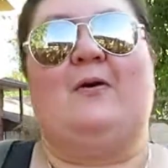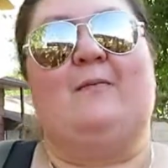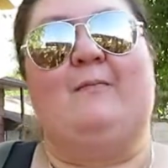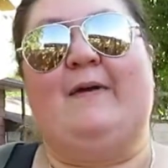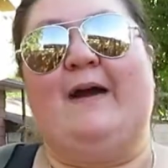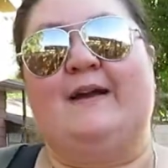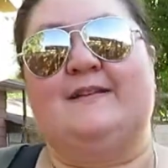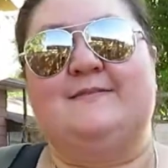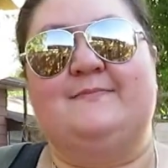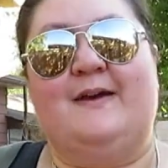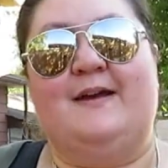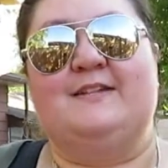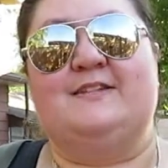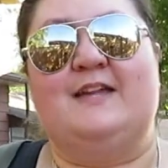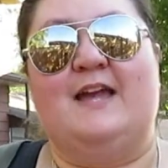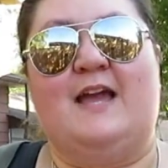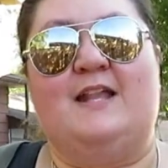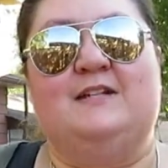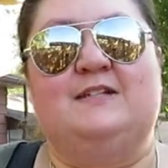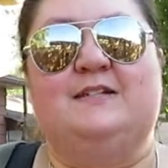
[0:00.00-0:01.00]
back to my
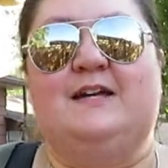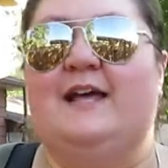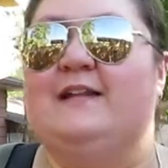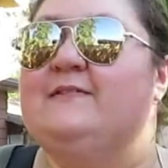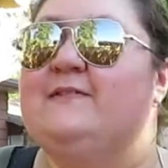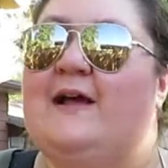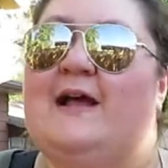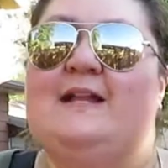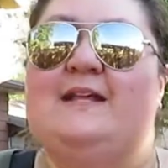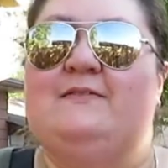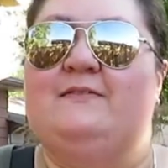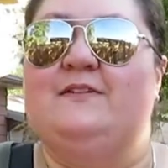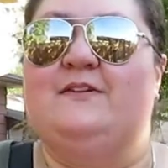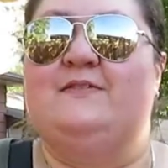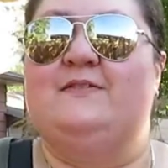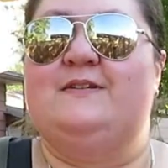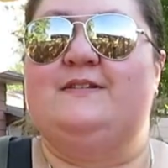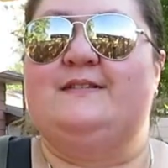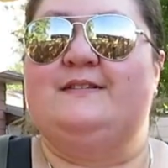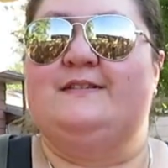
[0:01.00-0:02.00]
channel, and for anyone
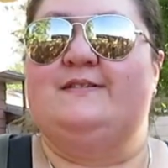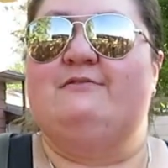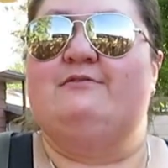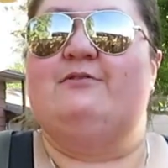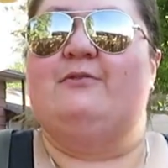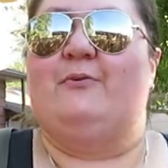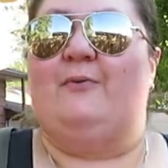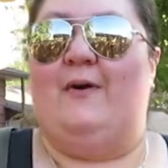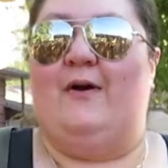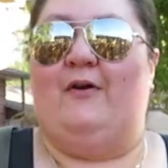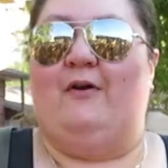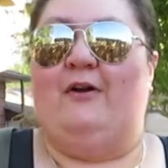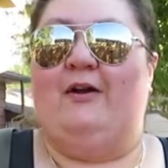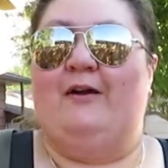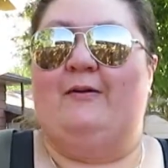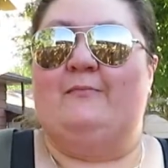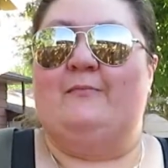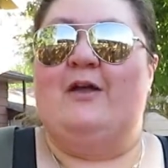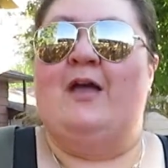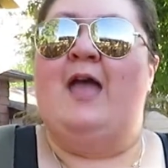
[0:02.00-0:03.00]
who is new,
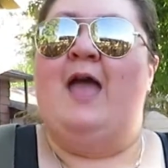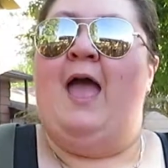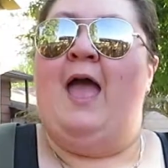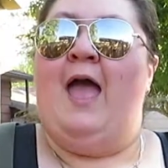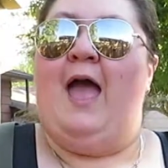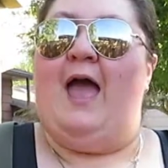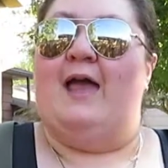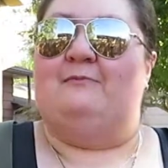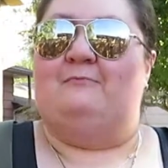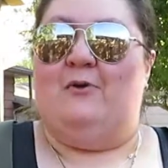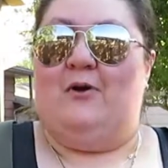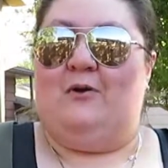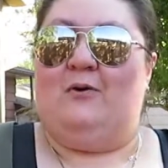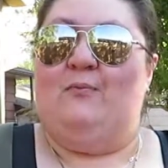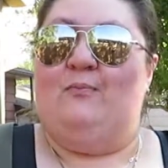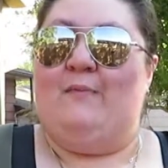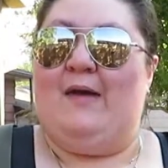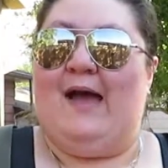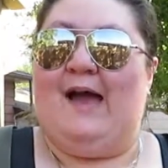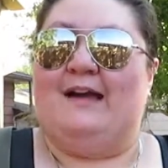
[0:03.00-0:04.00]
welcome, and
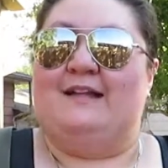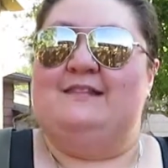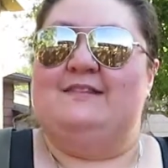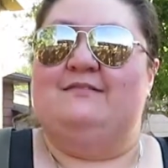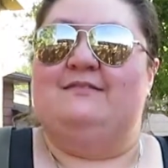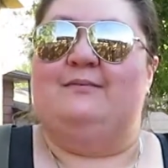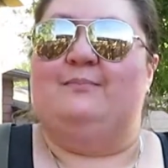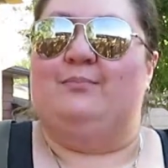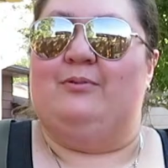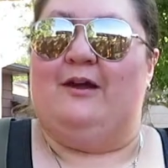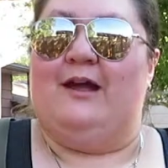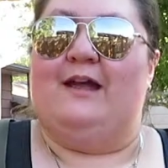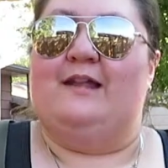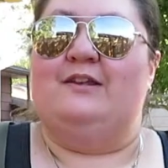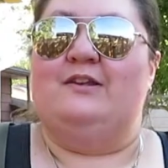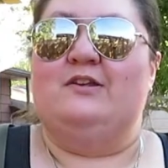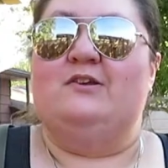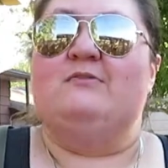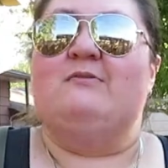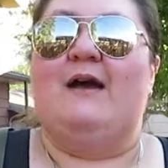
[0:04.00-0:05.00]
welcome back to a
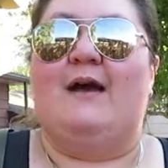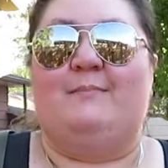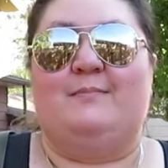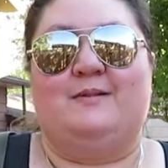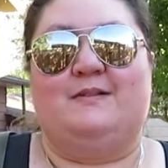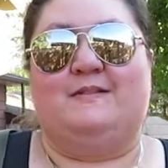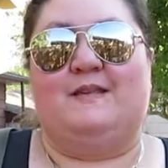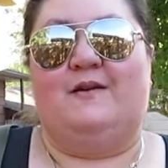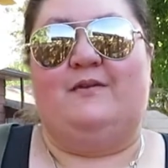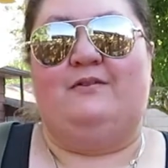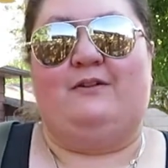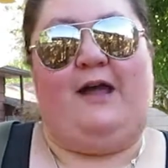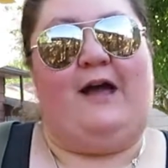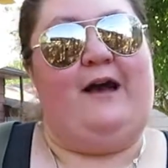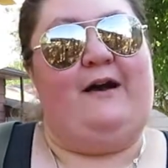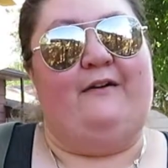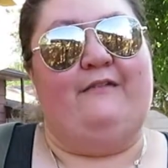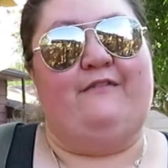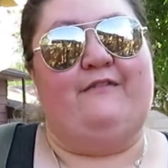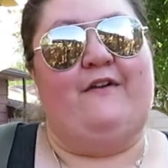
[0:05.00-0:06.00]
brand new episode
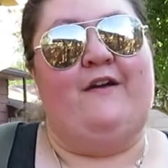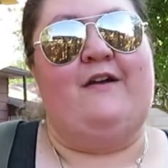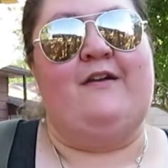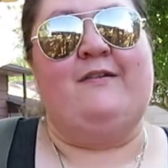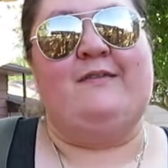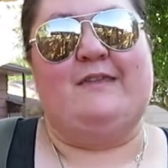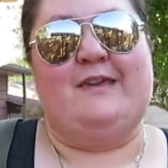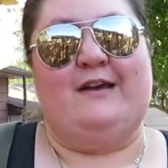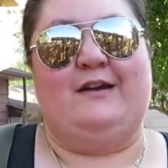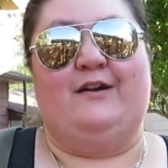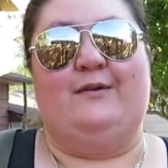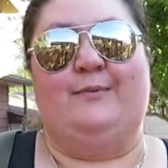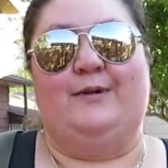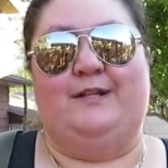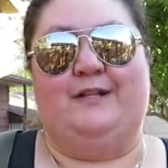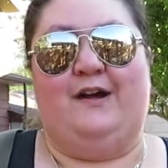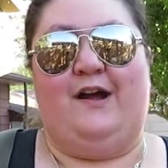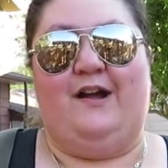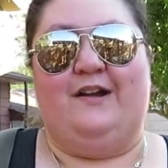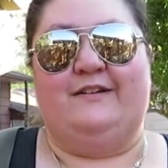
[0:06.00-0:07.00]
of The
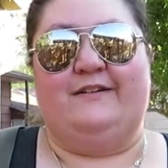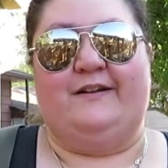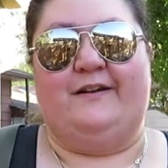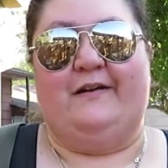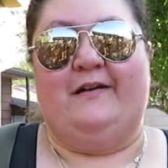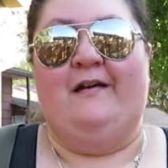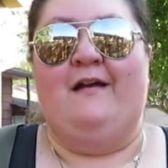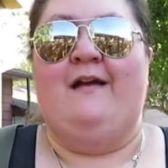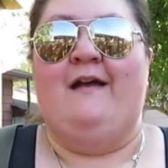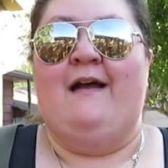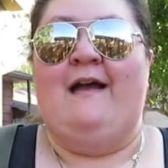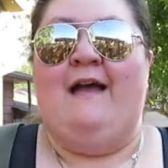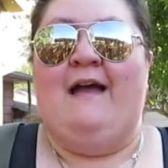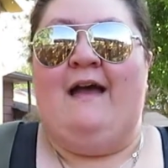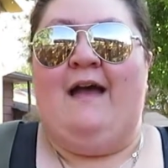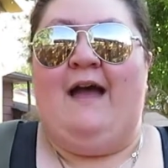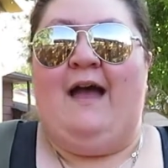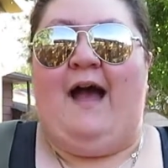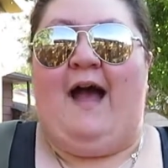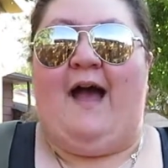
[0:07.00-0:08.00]
Urban Gardener.
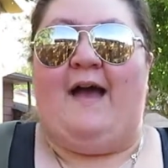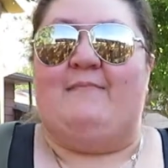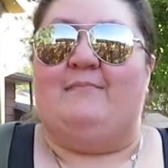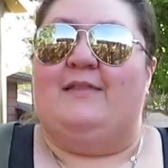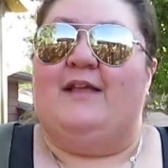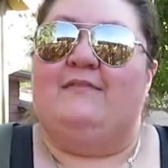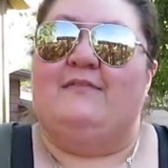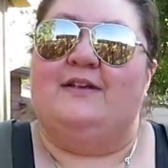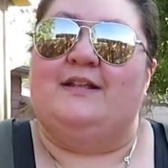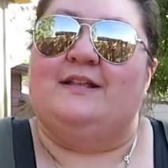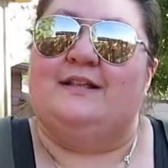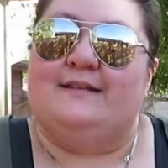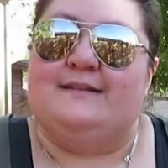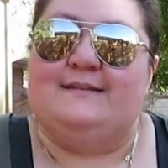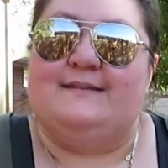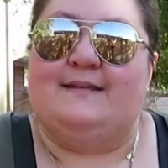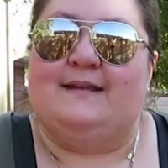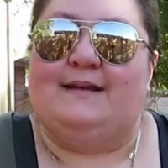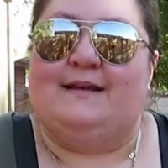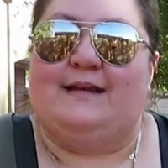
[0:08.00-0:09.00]
I'm loving this
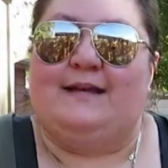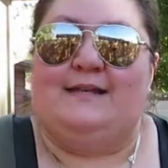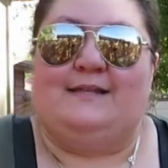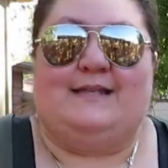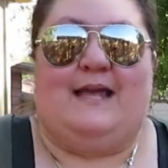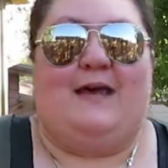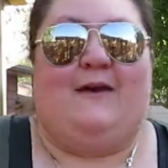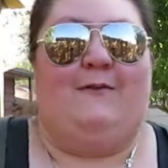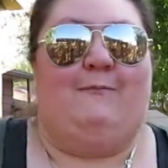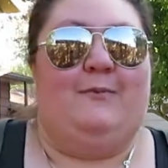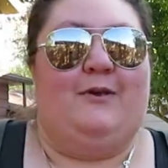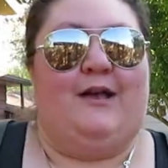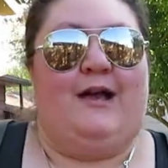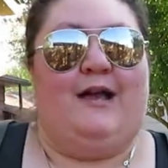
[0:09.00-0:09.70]
series. I hope you